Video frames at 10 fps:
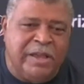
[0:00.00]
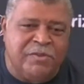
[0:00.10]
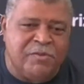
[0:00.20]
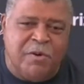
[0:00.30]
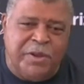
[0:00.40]
not
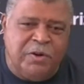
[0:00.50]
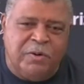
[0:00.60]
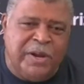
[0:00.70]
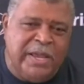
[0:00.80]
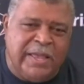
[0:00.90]
throwing your
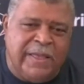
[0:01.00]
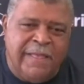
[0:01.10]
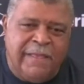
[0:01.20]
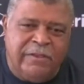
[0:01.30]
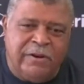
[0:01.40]
way,
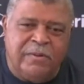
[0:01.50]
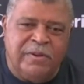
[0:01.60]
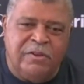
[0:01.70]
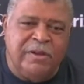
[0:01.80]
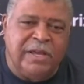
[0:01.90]
you know,
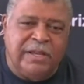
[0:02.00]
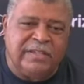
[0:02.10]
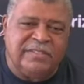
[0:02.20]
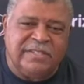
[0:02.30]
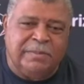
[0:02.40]
and you got to
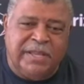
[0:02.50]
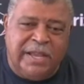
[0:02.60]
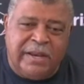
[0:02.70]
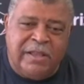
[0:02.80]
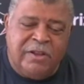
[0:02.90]
accept
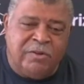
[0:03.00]
that.